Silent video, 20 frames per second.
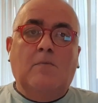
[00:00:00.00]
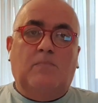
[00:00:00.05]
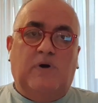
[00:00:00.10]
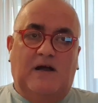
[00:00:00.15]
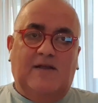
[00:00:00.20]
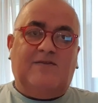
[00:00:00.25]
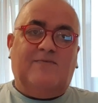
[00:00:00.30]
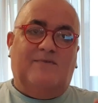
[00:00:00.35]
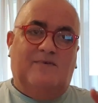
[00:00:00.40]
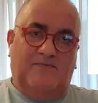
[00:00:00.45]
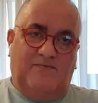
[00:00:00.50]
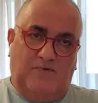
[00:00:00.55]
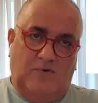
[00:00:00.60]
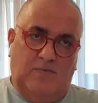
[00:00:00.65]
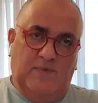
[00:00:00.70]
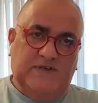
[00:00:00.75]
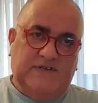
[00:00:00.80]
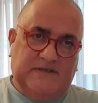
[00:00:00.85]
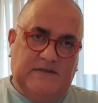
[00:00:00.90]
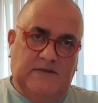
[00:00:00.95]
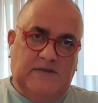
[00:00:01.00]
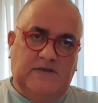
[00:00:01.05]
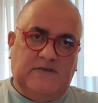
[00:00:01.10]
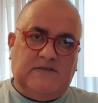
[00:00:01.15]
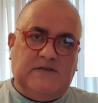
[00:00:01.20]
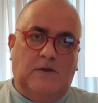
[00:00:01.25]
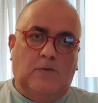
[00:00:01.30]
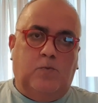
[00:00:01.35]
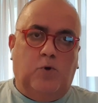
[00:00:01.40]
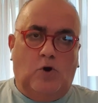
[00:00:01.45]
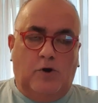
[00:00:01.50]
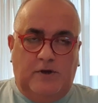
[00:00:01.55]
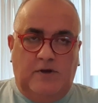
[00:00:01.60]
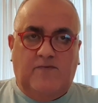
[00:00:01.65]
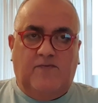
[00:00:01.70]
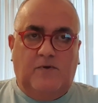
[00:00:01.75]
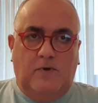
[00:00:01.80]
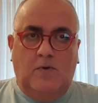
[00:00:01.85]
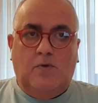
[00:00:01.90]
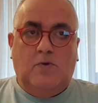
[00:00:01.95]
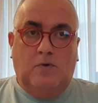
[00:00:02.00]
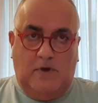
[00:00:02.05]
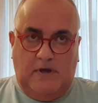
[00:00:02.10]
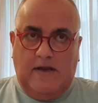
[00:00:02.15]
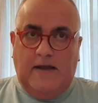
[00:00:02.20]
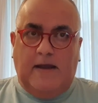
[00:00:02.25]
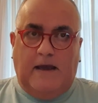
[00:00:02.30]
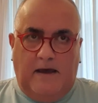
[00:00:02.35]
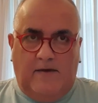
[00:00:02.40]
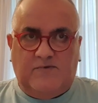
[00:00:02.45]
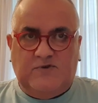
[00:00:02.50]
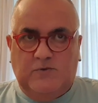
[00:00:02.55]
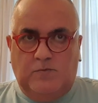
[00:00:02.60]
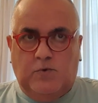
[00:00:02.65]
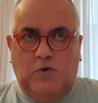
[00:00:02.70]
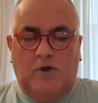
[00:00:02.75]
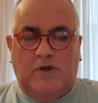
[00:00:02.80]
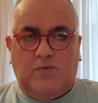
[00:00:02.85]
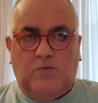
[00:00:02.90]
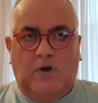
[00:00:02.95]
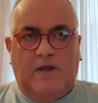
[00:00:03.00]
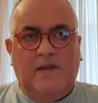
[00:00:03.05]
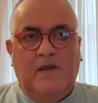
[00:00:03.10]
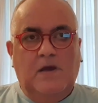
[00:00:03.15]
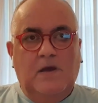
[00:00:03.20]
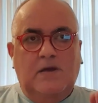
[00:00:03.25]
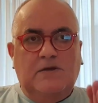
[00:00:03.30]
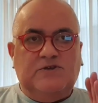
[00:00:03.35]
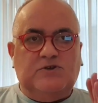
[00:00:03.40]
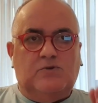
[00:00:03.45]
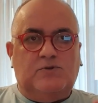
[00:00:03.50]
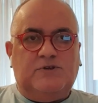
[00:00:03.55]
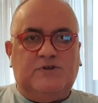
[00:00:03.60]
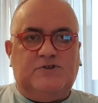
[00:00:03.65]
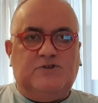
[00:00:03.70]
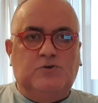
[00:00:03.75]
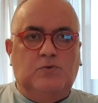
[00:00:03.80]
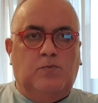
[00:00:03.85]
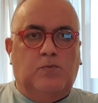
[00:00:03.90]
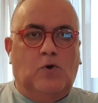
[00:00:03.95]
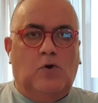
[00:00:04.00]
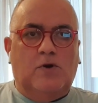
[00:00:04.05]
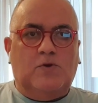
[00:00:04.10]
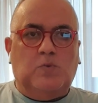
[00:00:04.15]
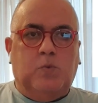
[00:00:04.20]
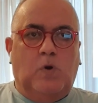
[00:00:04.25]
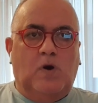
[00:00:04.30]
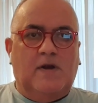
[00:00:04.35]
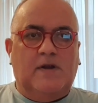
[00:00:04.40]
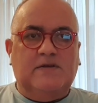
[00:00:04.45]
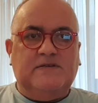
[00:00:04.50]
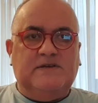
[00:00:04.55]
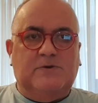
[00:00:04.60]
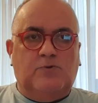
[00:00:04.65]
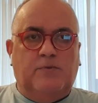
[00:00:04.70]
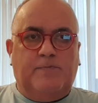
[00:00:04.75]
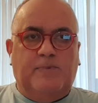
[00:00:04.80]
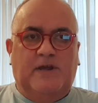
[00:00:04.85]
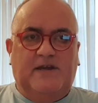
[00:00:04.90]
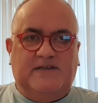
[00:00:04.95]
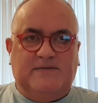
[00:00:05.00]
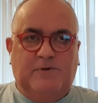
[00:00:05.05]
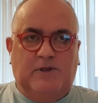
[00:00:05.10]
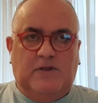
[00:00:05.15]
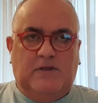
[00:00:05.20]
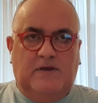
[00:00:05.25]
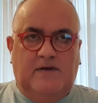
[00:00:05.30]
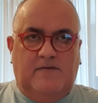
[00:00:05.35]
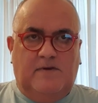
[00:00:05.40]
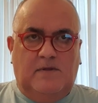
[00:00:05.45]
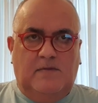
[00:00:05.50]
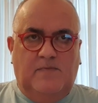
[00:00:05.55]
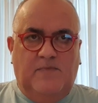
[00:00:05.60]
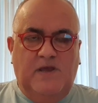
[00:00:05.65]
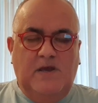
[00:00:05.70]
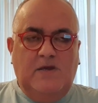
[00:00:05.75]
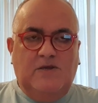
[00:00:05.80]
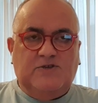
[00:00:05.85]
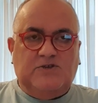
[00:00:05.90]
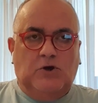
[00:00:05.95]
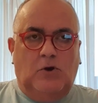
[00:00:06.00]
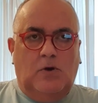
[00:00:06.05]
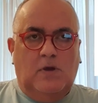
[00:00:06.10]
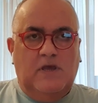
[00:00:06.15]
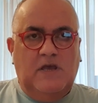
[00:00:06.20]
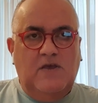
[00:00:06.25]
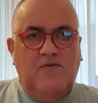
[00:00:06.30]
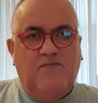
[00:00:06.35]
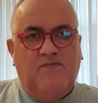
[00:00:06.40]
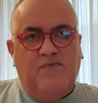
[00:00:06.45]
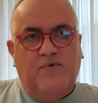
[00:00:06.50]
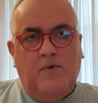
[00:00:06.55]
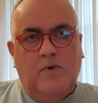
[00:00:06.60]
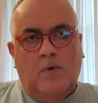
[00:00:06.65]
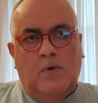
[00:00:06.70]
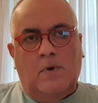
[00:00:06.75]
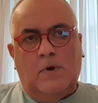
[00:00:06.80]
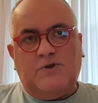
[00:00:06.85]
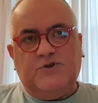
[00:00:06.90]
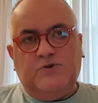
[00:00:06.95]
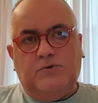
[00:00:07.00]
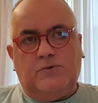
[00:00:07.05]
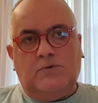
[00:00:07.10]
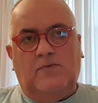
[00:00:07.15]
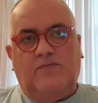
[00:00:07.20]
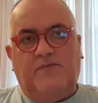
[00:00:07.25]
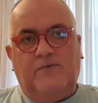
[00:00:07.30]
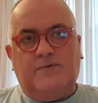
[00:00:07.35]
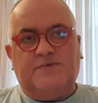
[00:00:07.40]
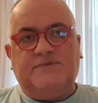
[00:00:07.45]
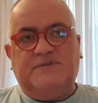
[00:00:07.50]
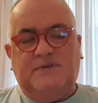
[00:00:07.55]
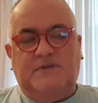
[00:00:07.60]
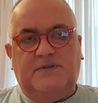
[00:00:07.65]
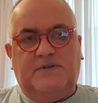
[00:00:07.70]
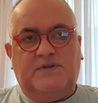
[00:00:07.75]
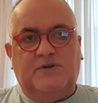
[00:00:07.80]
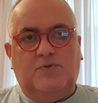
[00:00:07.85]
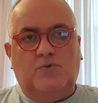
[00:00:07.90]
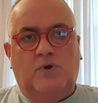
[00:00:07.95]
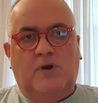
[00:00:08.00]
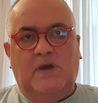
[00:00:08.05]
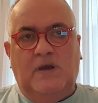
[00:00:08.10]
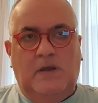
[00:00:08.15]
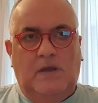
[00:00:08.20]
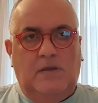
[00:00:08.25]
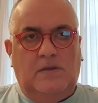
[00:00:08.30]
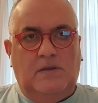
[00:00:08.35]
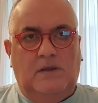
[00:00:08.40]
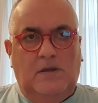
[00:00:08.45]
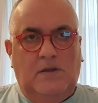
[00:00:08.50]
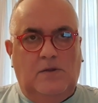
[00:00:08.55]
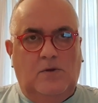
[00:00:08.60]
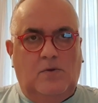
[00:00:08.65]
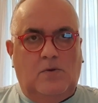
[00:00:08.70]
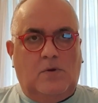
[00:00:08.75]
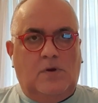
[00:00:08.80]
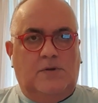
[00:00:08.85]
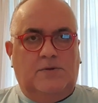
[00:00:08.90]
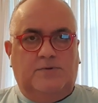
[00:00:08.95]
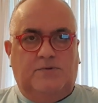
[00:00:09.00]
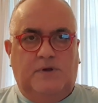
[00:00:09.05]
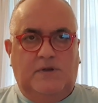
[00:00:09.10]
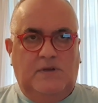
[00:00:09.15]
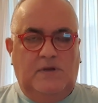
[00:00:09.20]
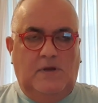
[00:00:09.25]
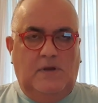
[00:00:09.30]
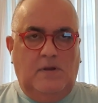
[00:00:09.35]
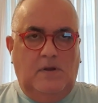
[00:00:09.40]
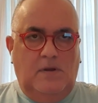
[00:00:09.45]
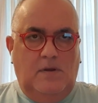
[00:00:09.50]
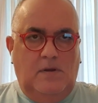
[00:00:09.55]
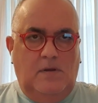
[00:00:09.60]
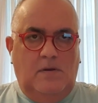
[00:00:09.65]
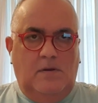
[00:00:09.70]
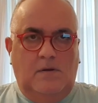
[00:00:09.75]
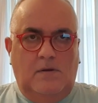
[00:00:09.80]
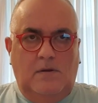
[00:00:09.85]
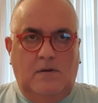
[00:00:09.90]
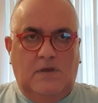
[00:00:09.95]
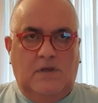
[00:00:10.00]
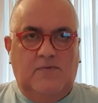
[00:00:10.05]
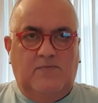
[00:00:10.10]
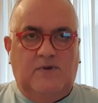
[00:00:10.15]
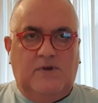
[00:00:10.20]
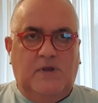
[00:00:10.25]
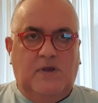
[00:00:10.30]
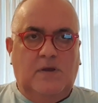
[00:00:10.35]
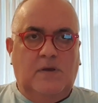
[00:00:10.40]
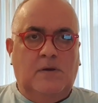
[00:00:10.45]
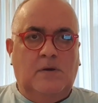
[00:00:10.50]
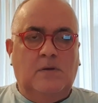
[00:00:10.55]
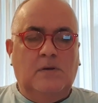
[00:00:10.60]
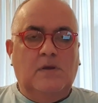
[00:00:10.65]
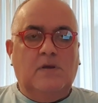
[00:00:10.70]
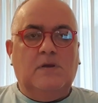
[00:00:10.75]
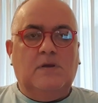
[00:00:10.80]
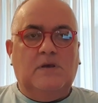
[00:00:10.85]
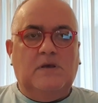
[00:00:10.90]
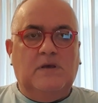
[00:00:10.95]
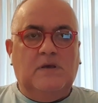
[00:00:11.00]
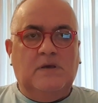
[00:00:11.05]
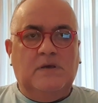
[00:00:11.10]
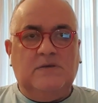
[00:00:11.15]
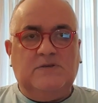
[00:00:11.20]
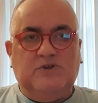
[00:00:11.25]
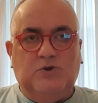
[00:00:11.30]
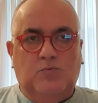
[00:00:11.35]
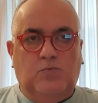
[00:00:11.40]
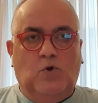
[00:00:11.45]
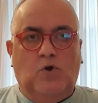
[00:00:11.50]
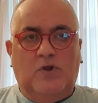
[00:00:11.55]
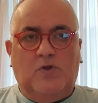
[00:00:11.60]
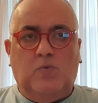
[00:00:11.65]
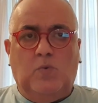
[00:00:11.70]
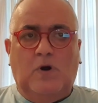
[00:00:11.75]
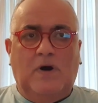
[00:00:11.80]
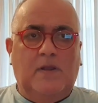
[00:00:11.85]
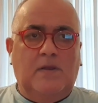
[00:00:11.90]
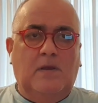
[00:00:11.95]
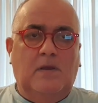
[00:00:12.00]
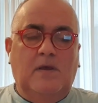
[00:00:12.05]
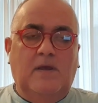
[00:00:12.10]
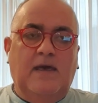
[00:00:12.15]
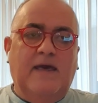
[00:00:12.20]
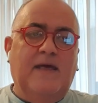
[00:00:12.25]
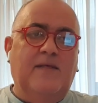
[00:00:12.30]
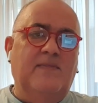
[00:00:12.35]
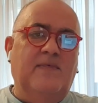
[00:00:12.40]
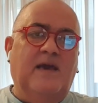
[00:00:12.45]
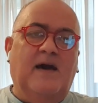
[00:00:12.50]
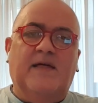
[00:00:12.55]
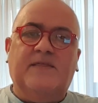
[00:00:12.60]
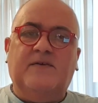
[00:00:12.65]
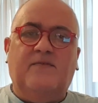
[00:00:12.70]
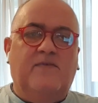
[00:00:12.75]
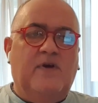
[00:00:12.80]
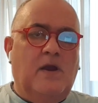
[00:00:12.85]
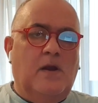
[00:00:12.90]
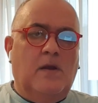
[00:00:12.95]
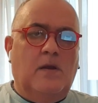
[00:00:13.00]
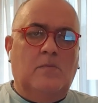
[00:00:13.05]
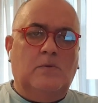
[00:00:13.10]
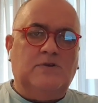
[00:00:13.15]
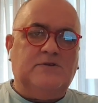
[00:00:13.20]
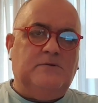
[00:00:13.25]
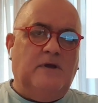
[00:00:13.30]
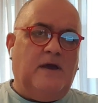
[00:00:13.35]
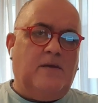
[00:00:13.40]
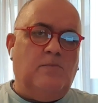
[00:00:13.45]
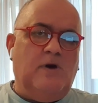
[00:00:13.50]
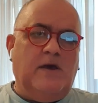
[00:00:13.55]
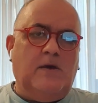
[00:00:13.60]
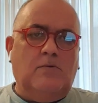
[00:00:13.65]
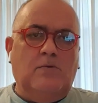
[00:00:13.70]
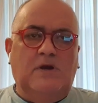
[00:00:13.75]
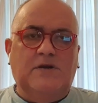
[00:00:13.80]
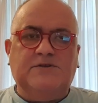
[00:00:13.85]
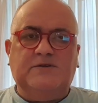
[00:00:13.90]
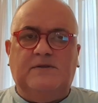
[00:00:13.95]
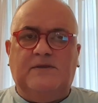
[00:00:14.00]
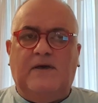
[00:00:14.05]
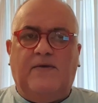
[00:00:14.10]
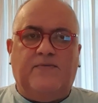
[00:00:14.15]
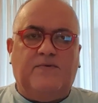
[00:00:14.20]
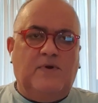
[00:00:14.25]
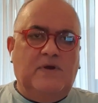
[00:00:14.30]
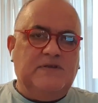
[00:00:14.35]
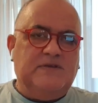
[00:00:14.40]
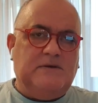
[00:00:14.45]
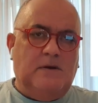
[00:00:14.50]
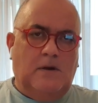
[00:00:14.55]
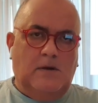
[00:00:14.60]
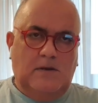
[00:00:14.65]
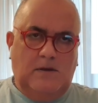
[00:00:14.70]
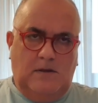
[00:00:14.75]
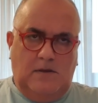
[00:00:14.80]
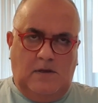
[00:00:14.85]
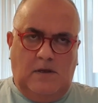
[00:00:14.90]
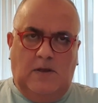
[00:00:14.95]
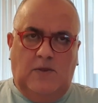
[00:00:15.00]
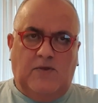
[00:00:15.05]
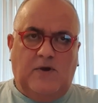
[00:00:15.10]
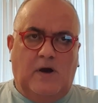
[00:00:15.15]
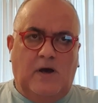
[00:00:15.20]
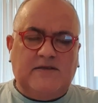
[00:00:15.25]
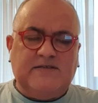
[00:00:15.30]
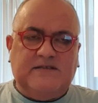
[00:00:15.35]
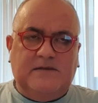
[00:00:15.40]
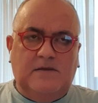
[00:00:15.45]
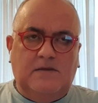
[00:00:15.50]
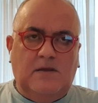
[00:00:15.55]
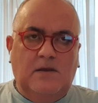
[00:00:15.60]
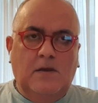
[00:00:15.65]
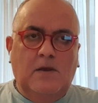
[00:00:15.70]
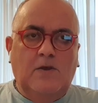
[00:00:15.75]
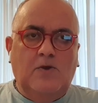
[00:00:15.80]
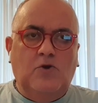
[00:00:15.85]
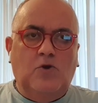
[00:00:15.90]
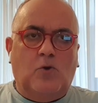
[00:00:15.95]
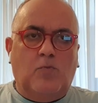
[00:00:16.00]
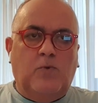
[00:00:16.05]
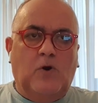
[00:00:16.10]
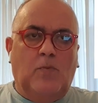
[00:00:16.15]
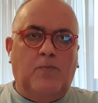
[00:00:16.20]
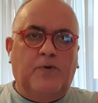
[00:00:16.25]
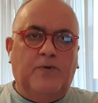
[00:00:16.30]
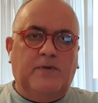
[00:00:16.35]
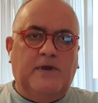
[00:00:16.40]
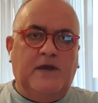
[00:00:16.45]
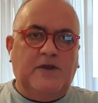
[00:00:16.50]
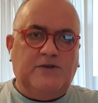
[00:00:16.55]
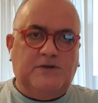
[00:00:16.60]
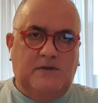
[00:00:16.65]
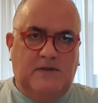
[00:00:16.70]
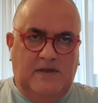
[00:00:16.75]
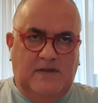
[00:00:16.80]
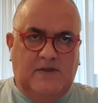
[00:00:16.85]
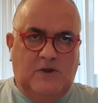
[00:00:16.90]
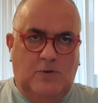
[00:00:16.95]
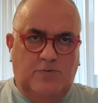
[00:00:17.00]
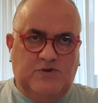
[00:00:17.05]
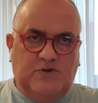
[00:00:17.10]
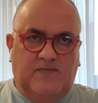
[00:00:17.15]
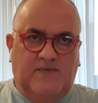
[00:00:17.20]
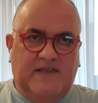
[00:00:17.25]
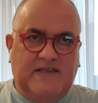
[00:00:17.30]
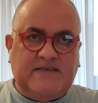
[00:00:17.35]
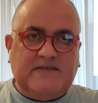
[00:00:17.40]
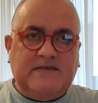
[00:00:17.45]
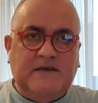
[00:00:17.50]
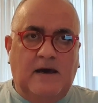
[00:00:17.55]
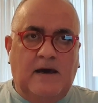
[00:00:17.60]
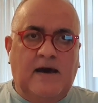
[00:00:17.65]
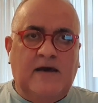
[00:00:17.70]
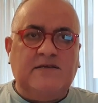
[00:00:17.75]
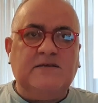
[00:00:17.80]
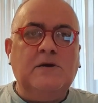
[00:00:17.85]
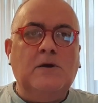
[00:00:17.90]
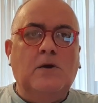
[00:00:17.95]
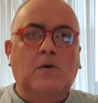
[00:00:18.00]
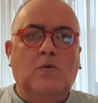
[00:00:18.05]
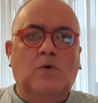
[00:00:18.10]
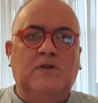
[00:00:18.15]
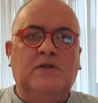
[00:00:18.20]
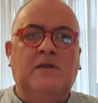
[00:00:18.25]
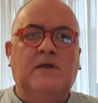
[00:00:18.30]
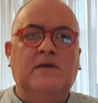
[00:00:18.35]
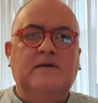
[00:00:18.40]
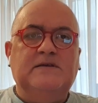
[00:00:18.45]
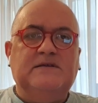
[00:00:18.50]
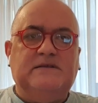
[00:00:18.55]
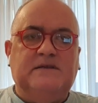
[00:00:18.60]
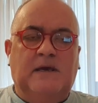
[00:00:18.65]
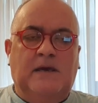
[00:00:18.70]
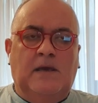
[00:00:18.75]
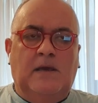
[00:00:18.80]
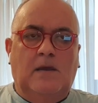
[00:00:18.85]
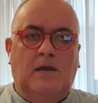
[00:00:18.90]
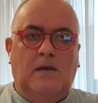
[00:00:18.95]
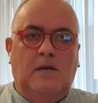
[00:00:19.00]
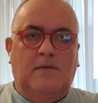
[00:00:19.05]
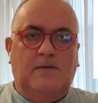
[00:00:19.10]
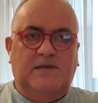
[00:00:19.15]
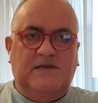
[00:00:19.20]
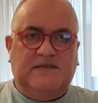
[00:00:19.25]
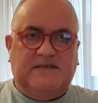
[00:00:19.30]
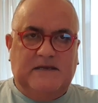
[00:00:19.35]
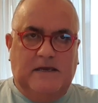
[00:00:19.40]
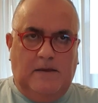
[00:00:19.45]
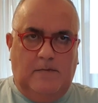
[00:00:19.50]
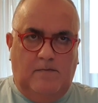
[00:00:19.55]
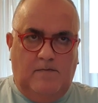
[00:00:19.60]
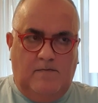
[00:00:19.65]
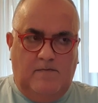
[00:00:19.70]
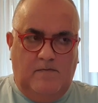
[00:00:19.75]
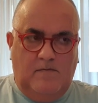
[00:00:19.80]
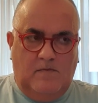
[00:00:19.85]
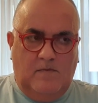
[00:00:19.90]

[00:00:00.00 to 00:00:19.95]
But from the statistical point of view, you can have 2.1. So the 2.1 is a replacement level. So if your total fertility rate in your country in a given year is 2.1, and the other variables like migration, death rates are held constant, your population in terms of its size will stay the same.